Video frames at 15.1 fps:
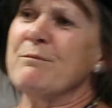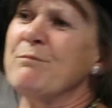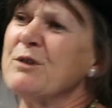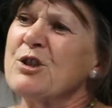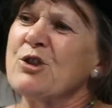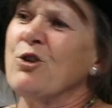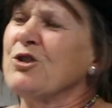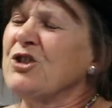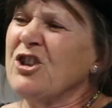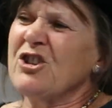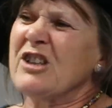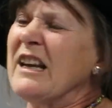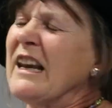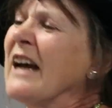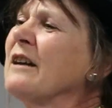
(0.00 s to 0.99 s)
the
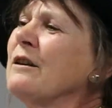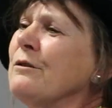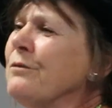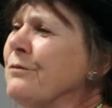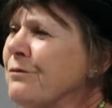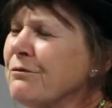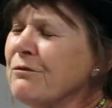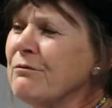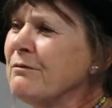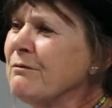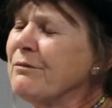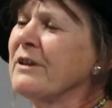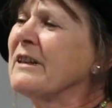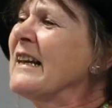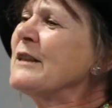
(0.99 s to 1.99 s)
Scottish lack of,
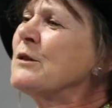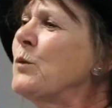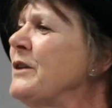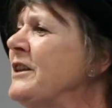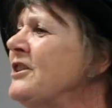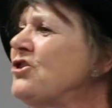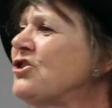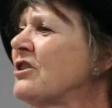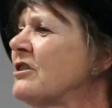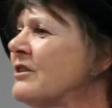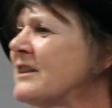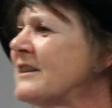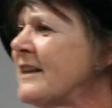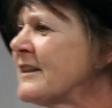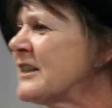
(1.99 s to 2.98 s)
the Glaswegian
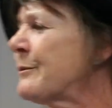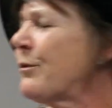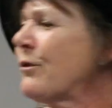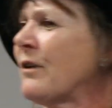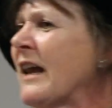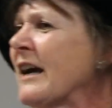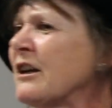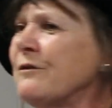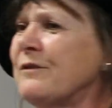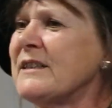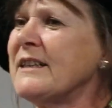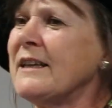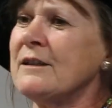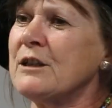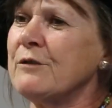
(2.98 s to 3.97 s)
ostensible lack of a
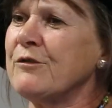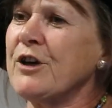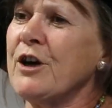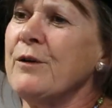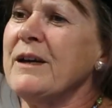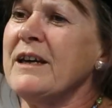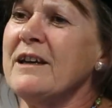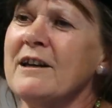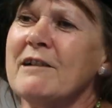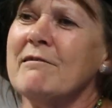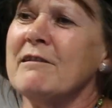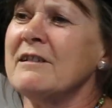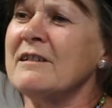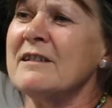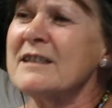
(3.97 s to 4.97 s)
sense of
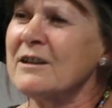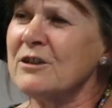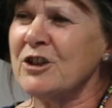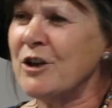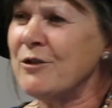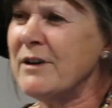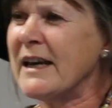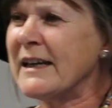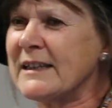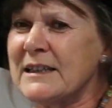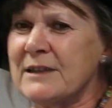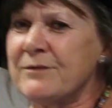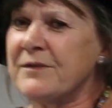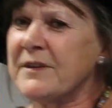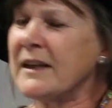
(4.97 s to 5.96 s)
coherence and,
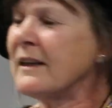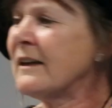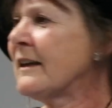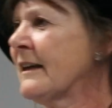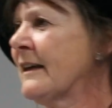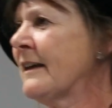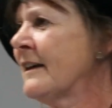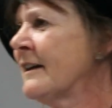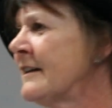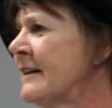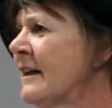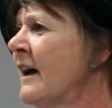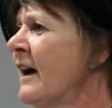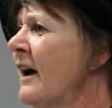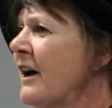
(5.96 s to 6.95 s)
negative thinking and,
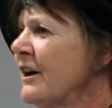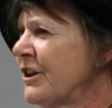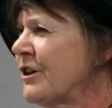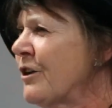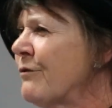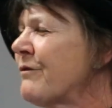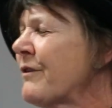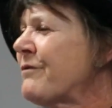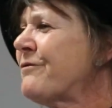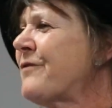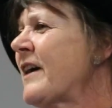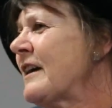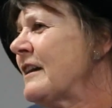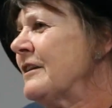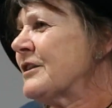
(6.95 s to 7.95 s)

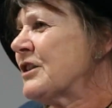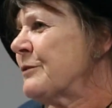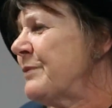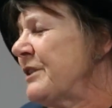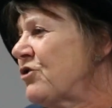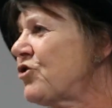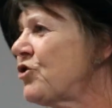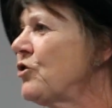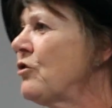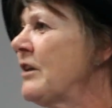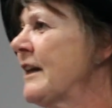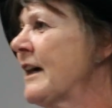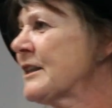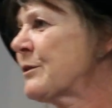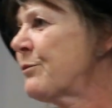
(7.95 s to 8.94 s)
failure to be truly
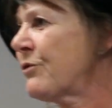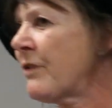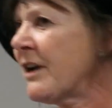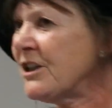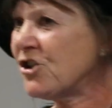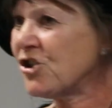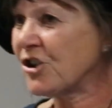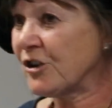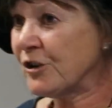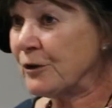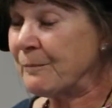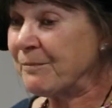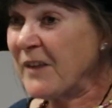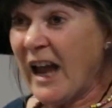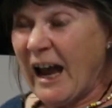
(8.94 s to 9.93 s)
aspirational.
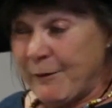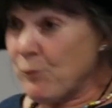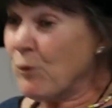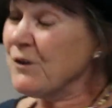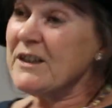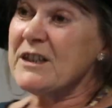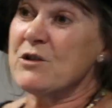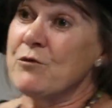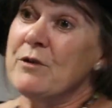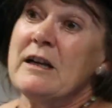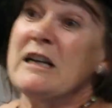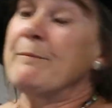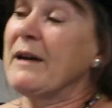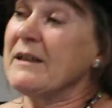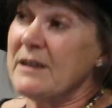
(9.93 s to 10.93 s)
I mean, what this is
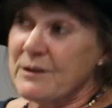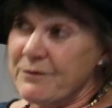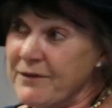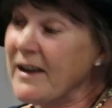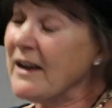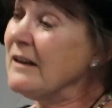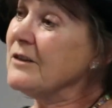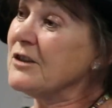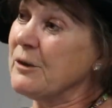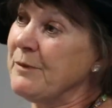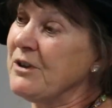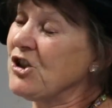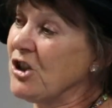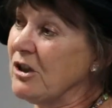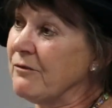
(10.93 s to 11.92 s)
really about is failure to be
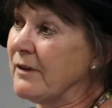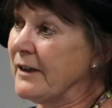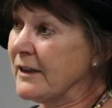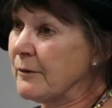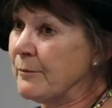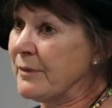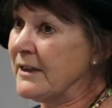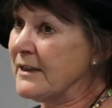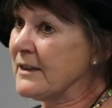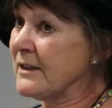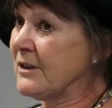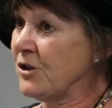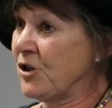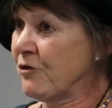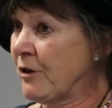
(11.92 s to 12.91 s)
cheerfully
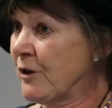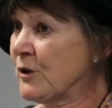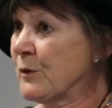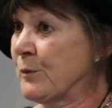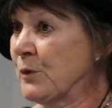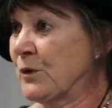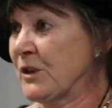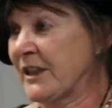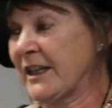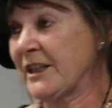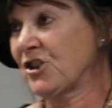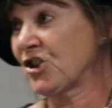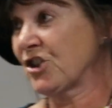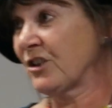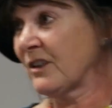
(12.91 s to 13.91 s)
complicit in your own
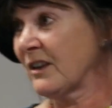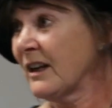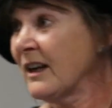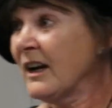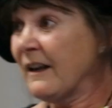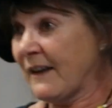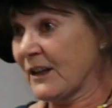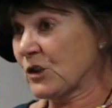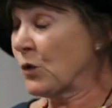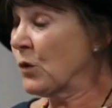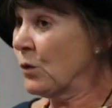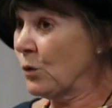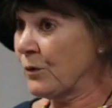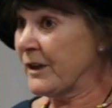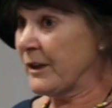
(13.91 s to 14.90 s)
subordination. That's
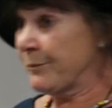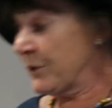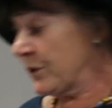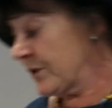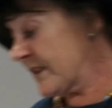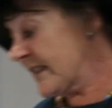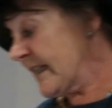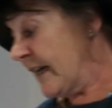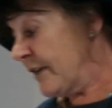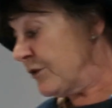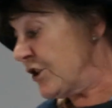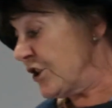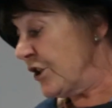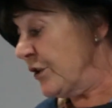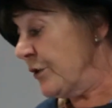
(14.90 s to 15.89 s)
all that it boils down
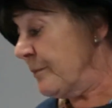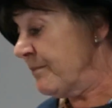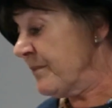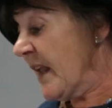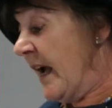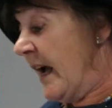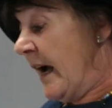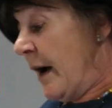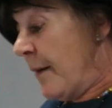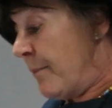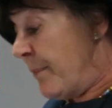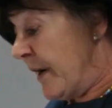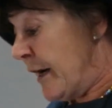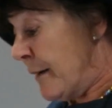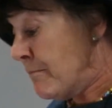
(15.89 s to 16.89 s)
to.
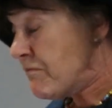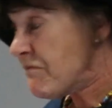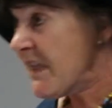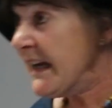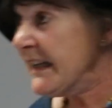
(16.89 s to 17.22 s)
But,